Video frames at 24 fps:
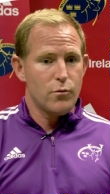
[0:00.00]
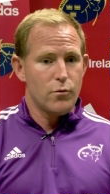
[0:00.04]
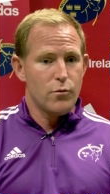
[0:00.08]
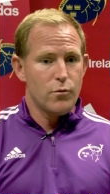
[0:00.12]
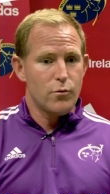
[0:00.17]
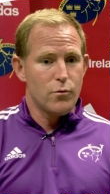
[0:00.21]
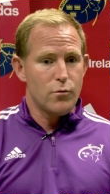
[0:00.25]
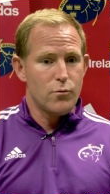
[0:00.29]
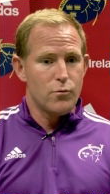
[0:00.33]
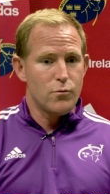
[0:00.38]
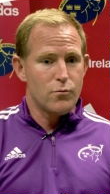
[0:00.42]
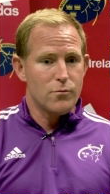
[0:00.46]

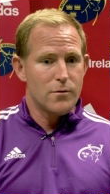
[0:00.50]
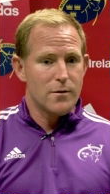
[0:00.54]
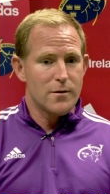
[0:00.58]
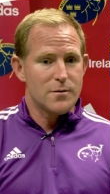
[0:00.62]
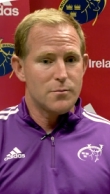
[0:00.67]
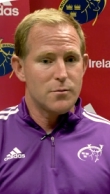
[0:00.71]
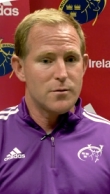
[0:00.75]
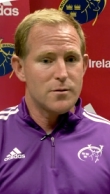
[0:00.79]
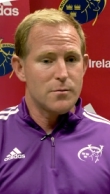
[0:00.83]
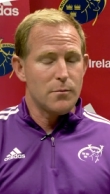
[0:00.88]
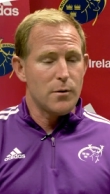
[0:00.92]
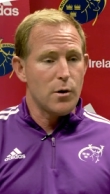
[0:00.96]
who I
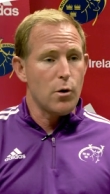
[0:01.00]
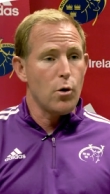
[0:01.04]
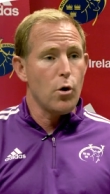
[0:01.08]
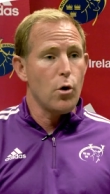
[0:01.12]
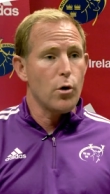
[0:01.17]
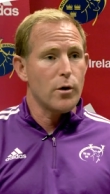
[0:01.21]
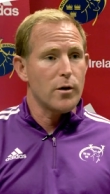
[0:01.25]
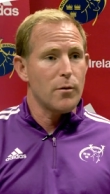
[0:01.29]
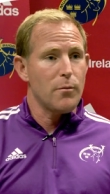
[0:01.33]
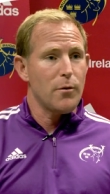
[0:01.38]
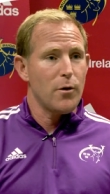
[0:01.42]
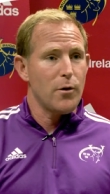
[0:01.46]
suppose I'm a
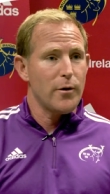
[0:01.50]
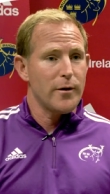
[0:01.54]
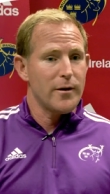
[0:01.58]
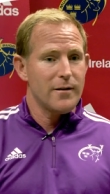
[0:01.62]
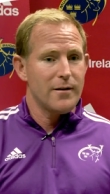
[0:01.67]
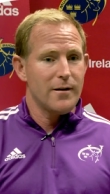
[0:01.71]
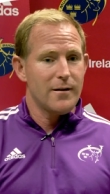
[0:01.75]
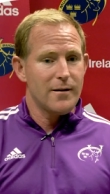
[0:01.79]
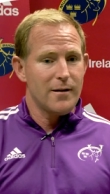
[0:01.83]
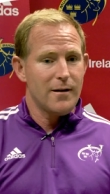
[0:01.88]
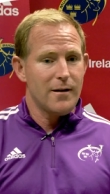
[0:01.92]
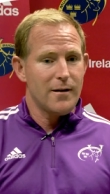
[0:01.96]
local boy,
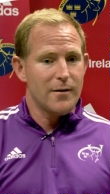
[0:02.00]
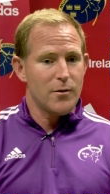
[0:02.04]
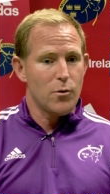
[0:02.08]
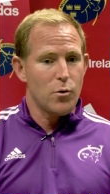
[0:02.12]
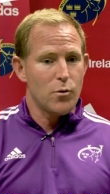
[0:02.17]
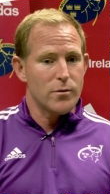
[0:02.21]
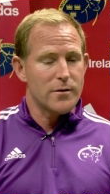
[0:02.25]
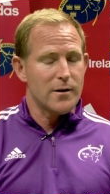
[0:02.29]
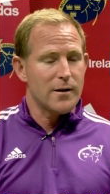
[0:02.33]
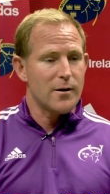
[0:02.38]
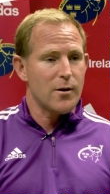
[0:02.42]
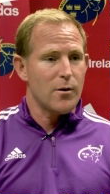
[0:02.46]
I, I know
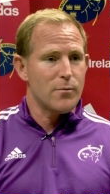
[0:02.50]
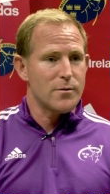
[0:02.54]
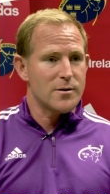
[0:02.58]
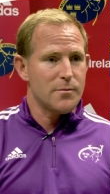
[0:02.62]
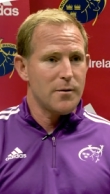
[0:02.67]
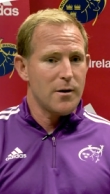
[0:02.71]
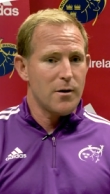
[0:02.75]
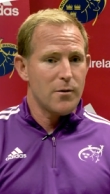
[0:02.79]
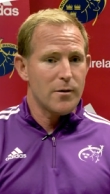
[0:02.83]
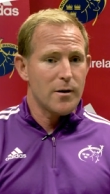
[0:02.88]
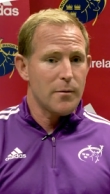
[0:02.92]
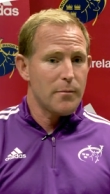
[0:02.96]
what the club is
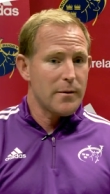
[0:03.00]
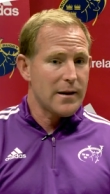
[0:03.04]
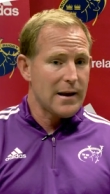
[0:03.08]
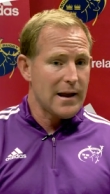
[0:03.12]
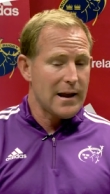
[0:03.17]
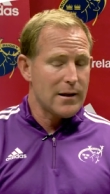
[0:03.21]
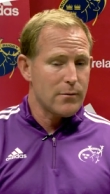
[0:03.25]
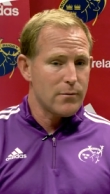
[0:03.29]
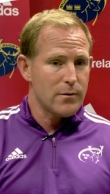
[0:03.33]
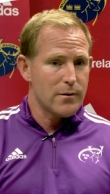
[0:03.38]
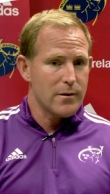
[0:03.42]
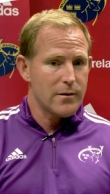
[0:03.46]
about, I
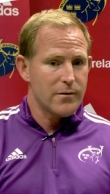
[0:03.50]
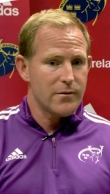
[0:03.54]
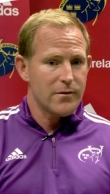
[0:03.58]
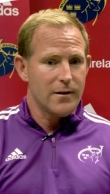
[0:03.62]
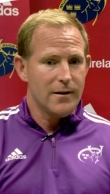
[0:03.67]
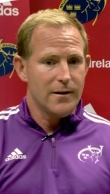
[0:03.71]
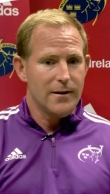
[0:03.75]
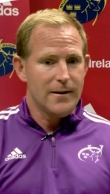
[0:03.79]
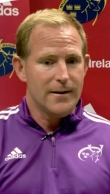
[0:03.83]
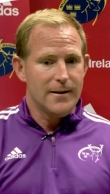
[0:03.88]
played with it.